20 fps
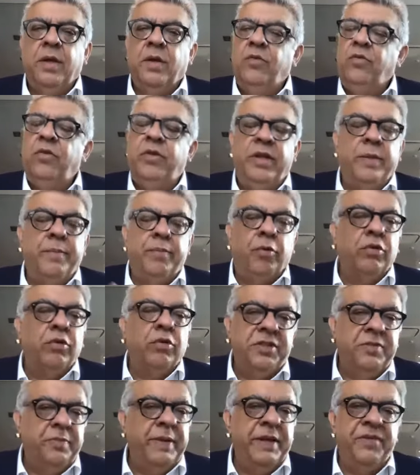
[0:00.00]
So the approach
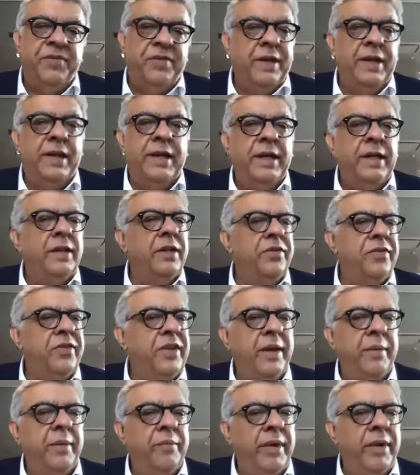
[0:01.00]
is basically the
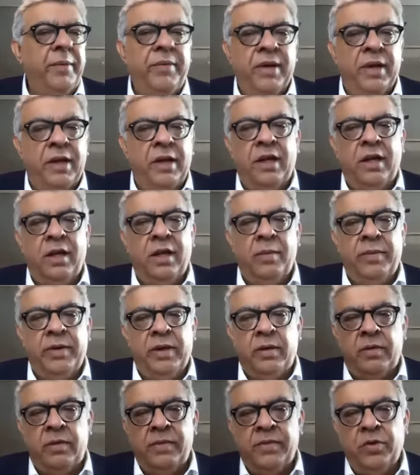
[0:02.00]
same, maybe a little bit.
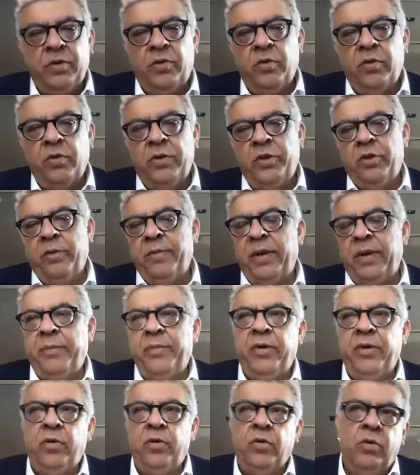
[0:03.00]

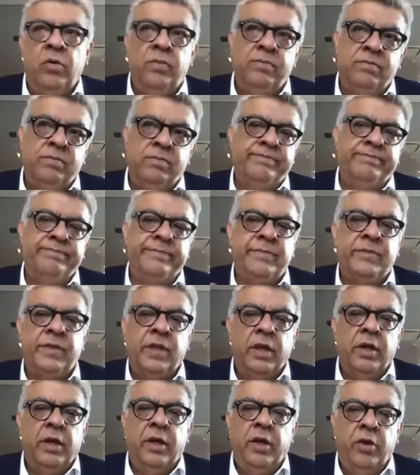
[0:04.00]
Maybe you
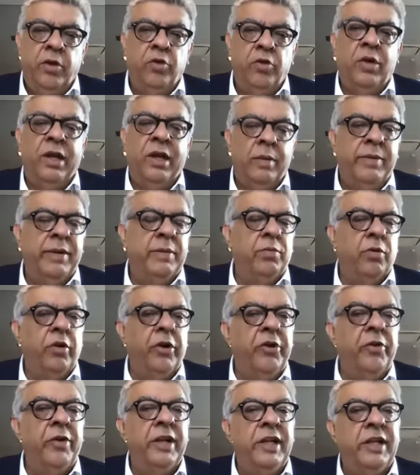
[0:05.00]
do a little bit more
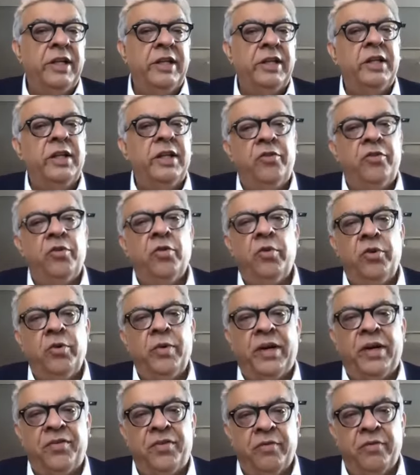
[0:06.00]
due diligence. You
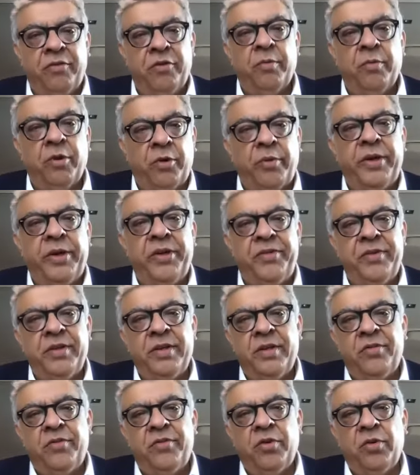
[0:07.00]
ask a few more
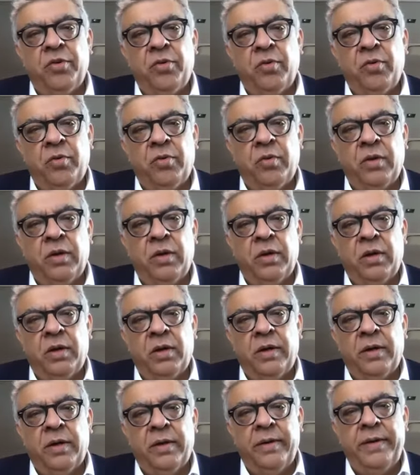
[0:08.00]
questions.
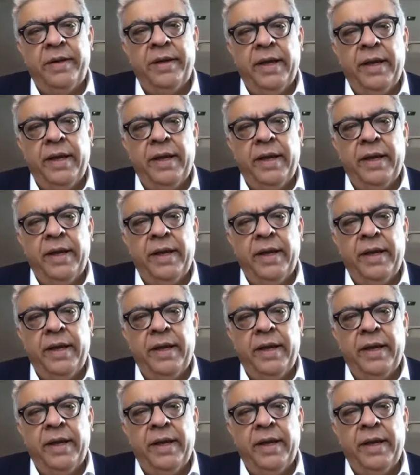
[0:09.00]
Yeah.